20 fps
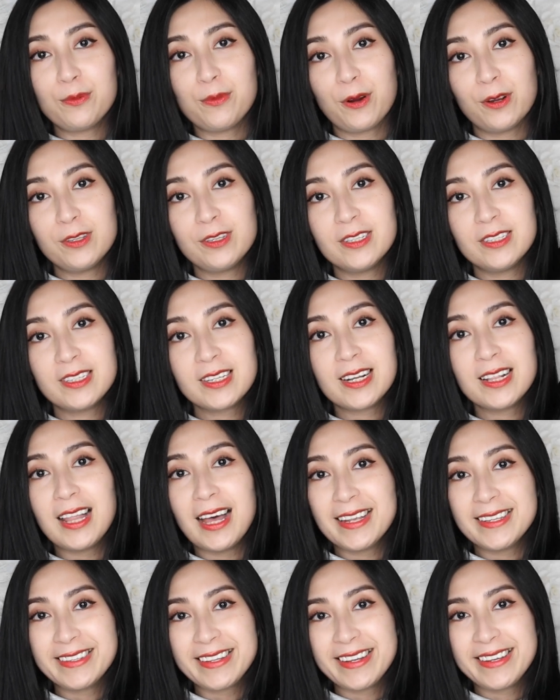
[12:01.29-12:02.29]
Martens
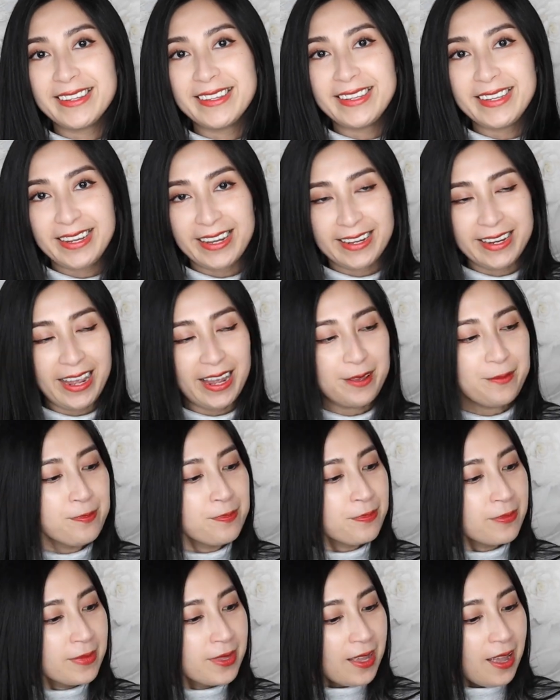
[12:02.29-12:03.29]
classic DNA.
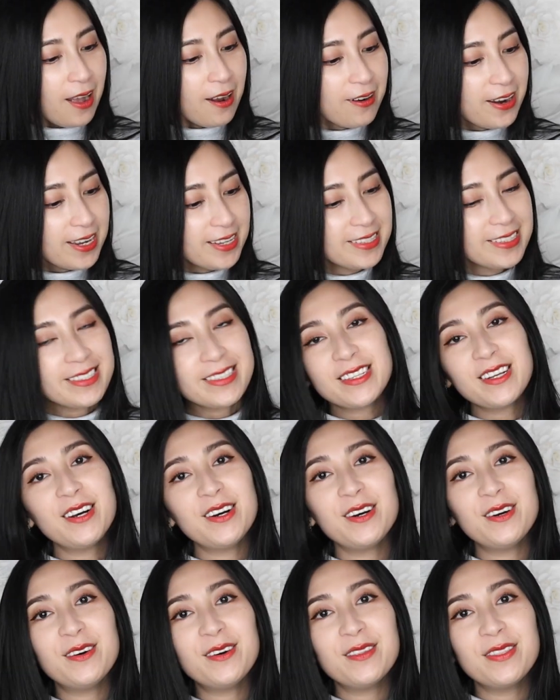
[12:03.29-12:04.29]
Alright,
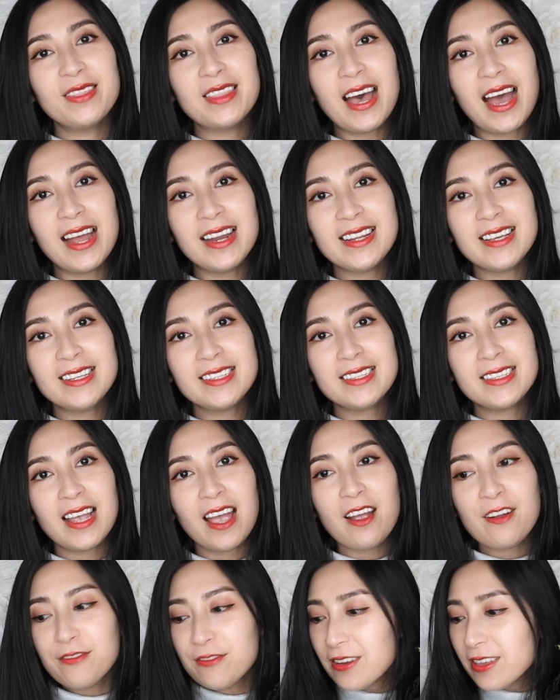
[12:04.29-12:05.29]
so that is
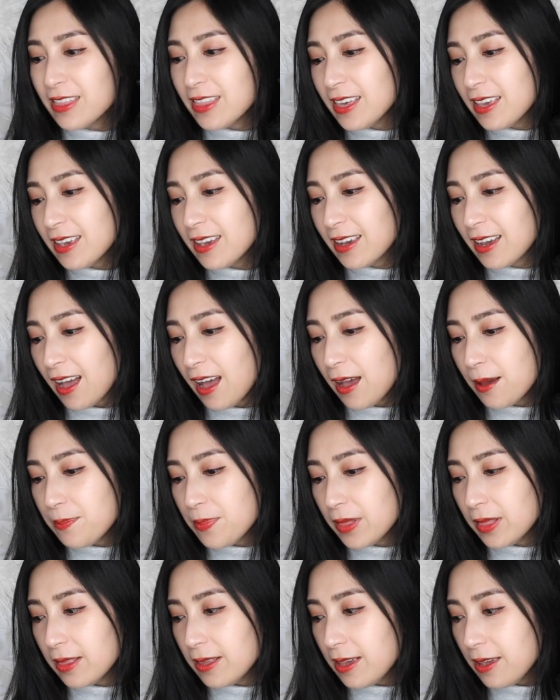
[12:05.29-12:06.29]
everything I
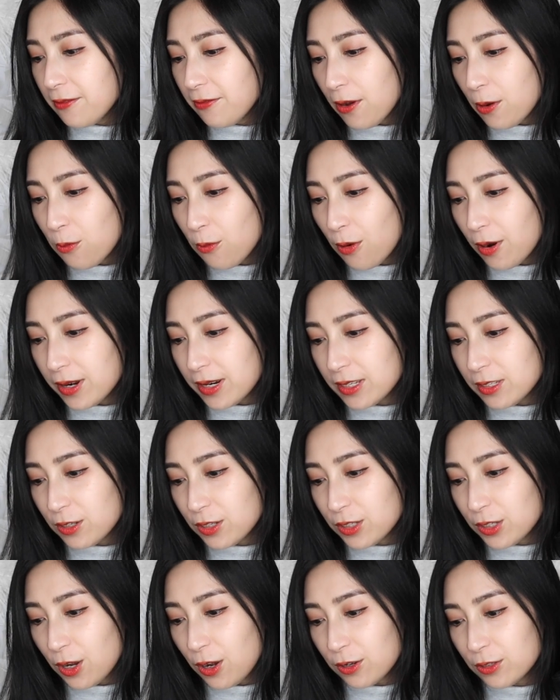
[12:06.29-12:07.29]
believe I wanted
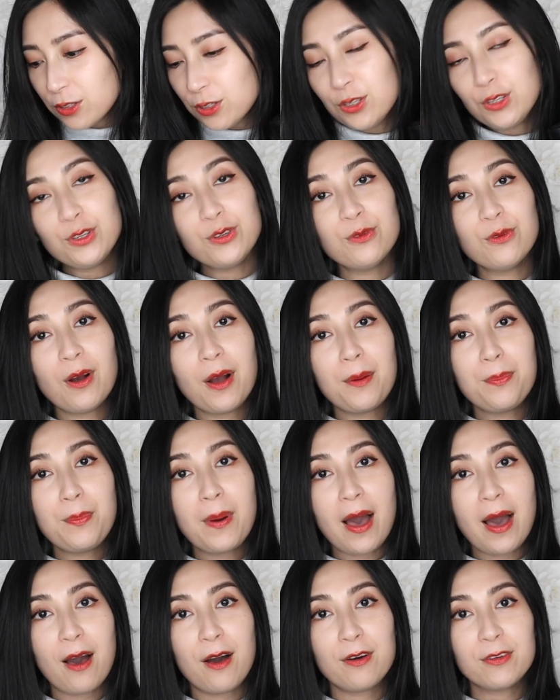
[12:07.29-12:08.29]
to talk to you
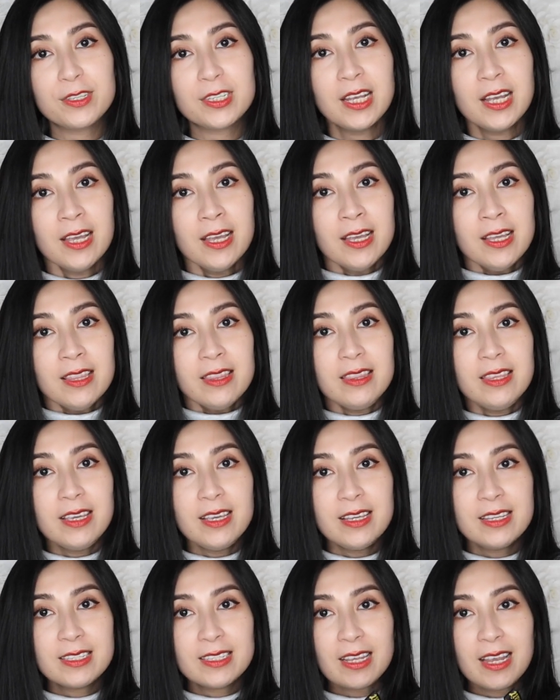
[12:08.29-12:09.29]
about
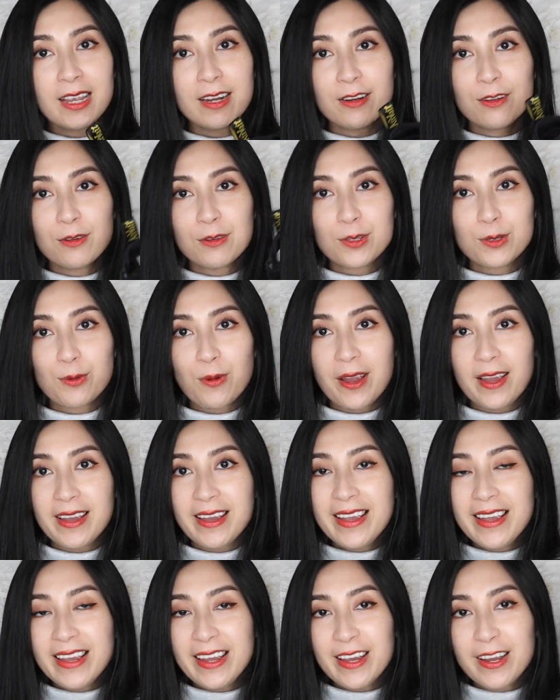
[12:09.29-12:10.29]
the sandals
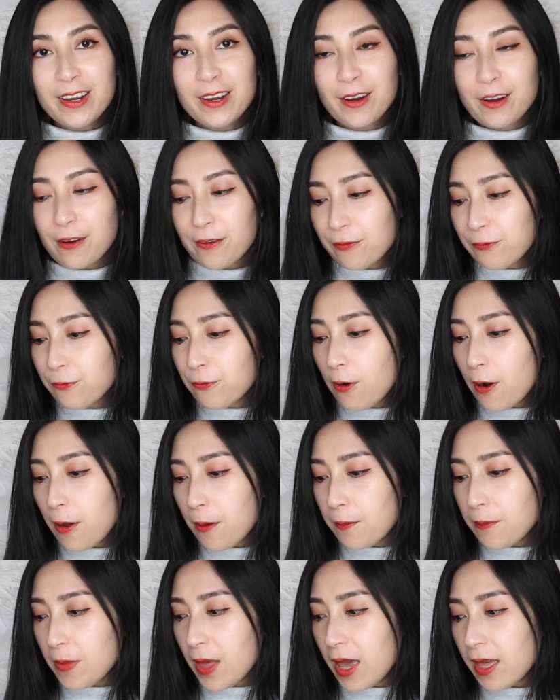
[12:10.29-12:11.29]
right here
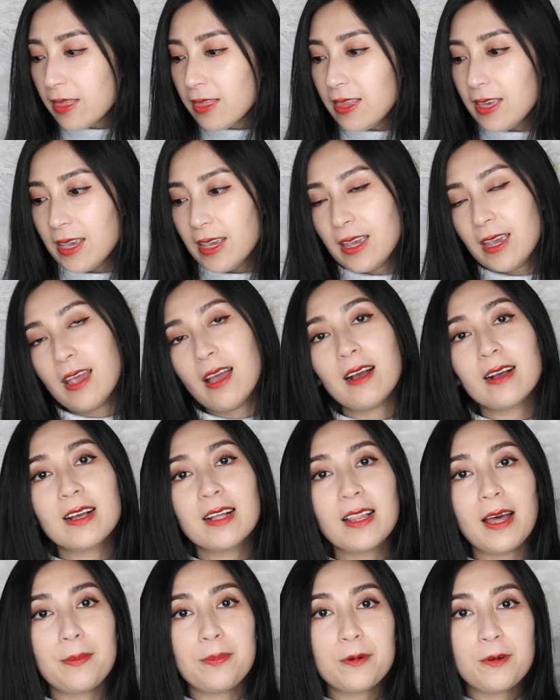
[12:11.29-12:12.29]
from the
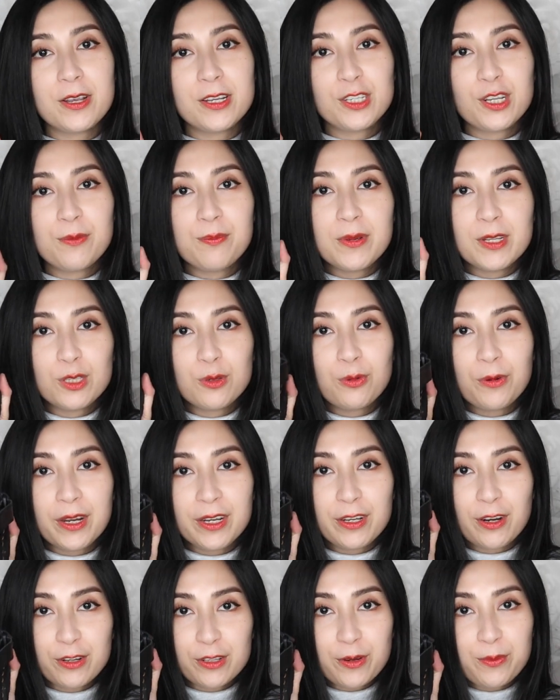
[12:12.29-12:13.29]
collaboration
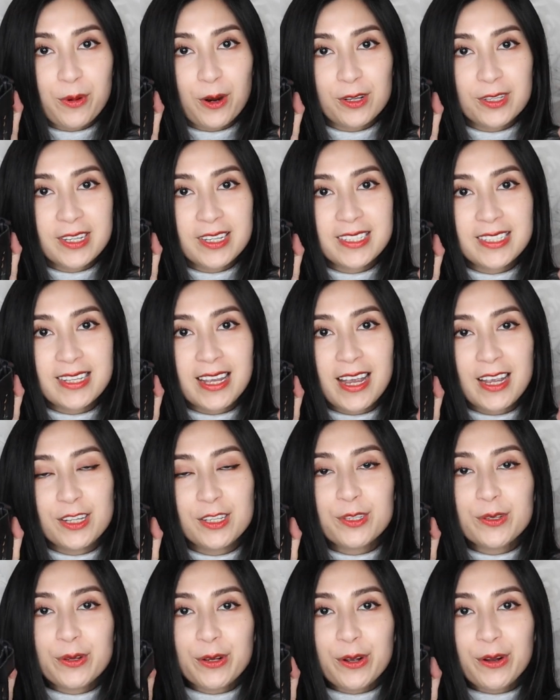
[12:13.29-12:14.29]
between Dr. Martens and
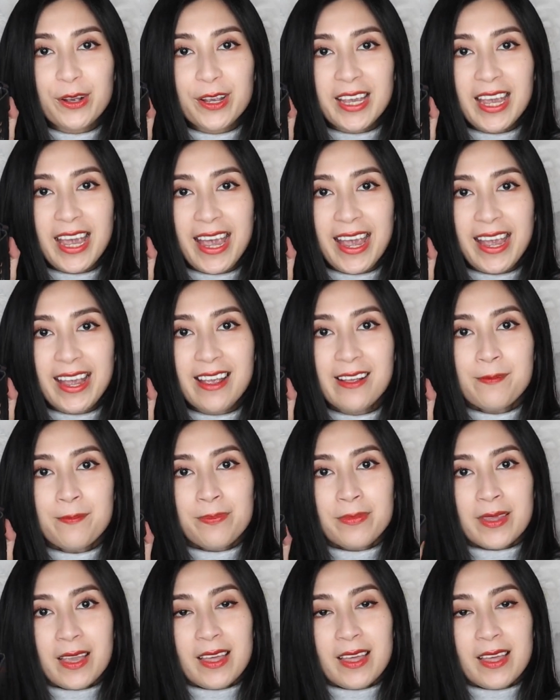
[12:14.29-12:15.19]
Suicoke.